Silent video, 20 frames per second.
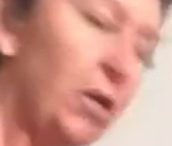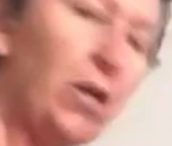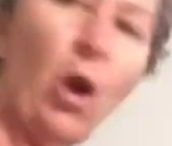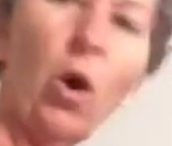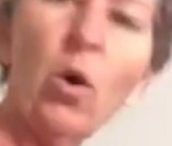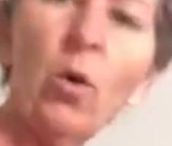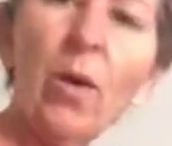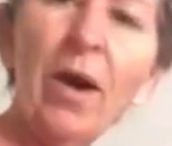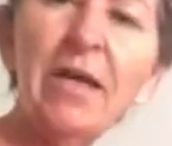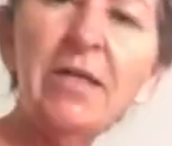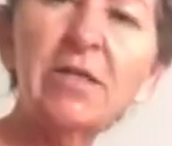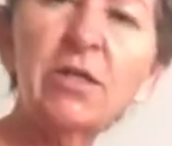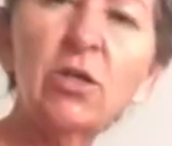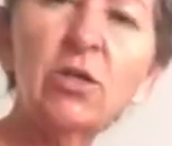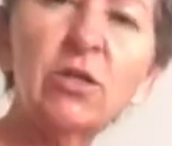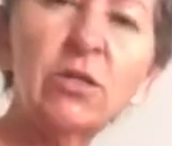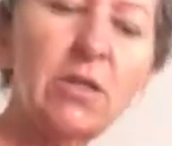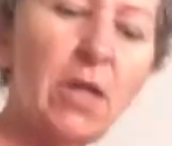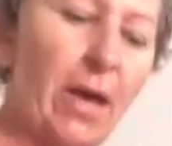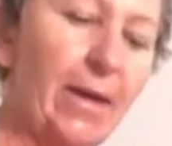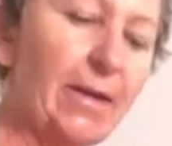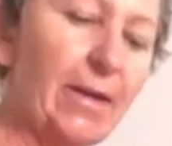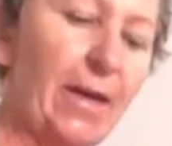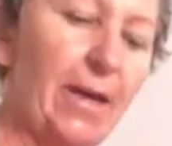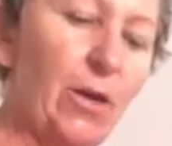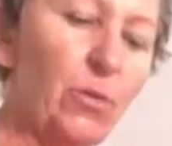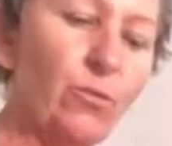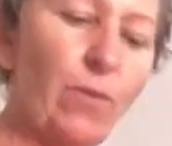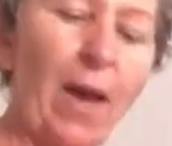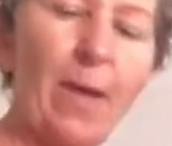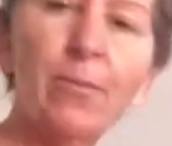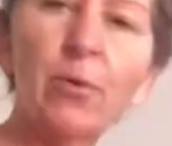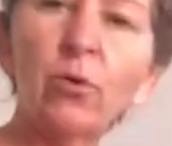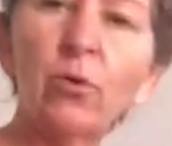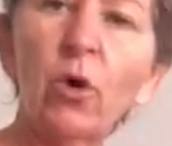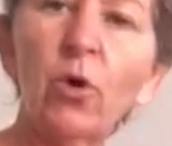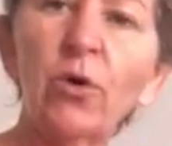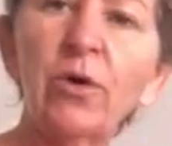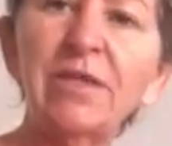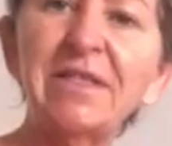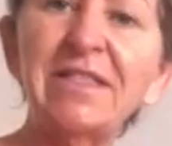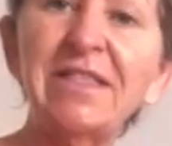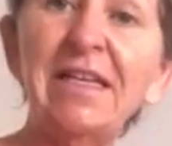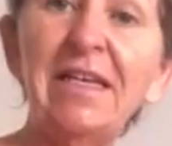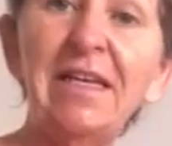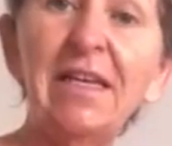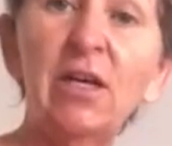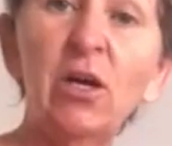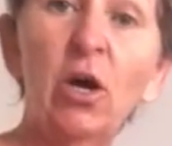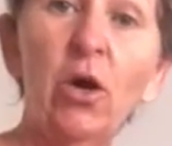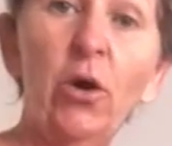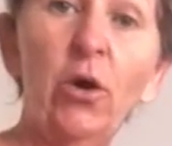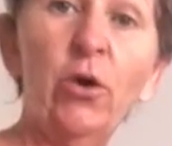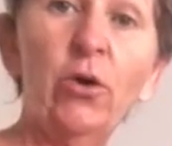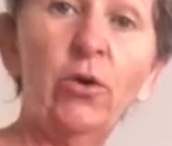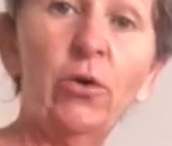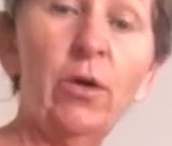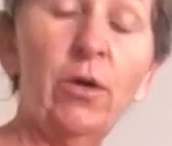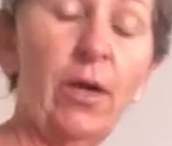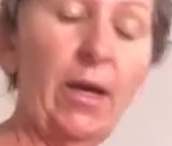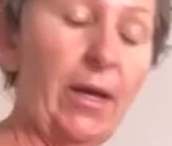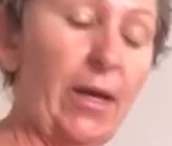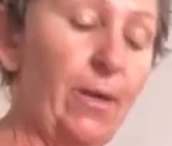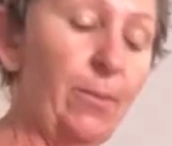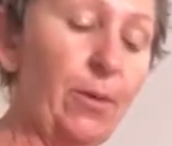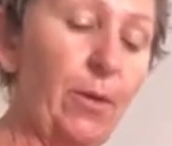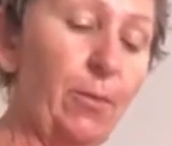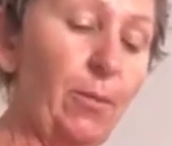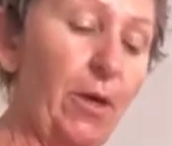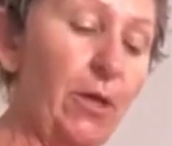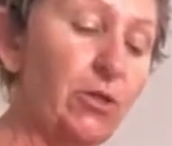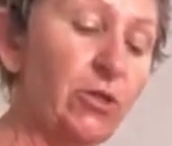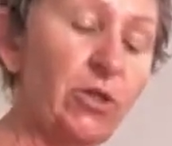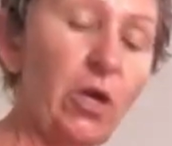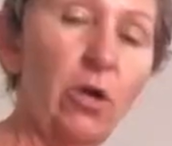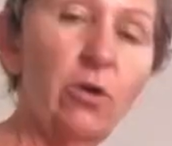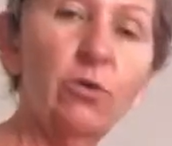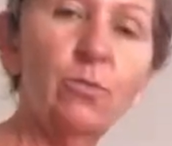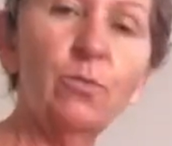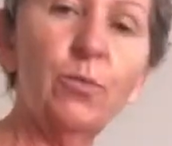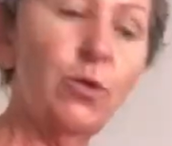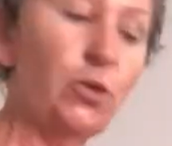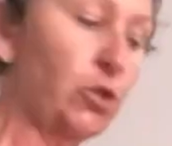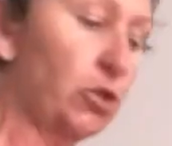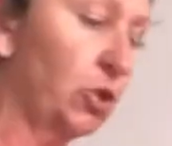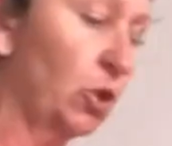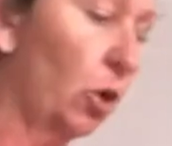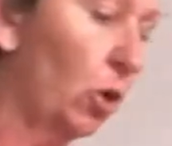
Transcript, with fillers: Always use like a rubber or a silicone implement. Don't put